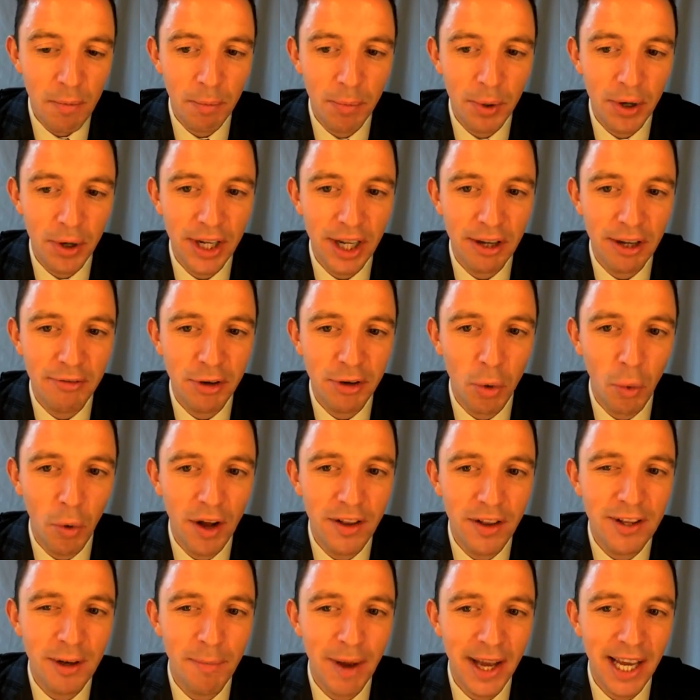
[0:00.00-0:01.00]
But if you
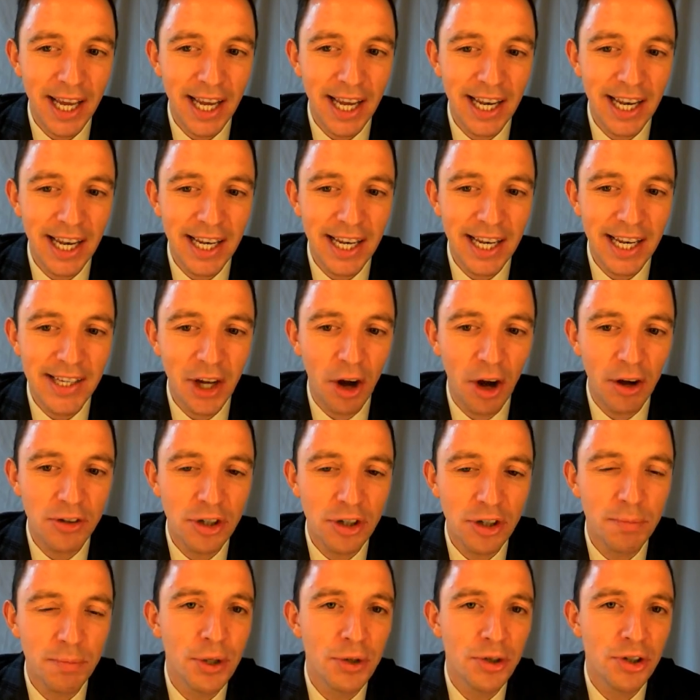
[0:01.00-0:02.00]
want to make a little
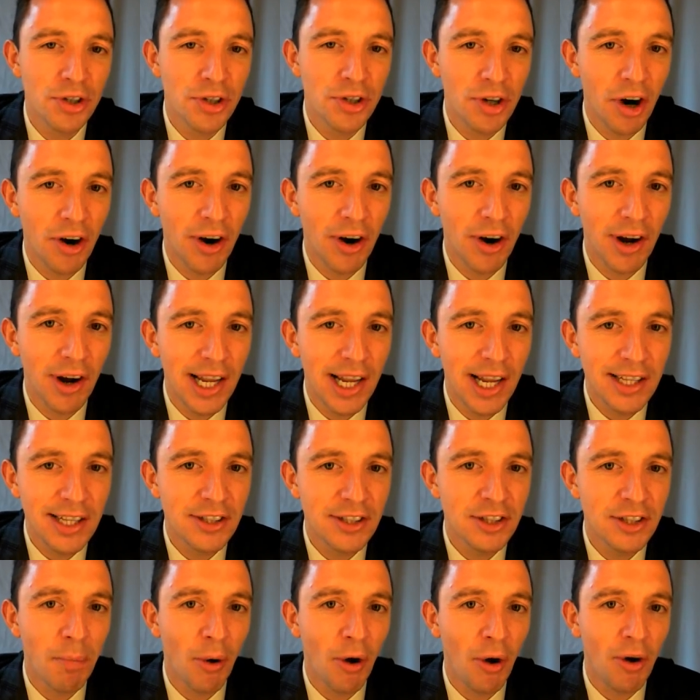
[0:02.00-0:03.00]
contribution or a little
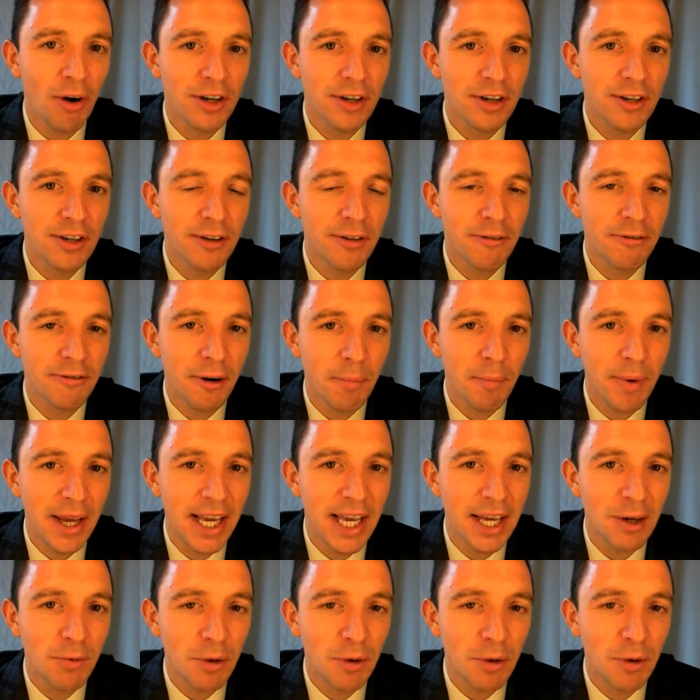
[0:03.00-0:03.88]
support for me,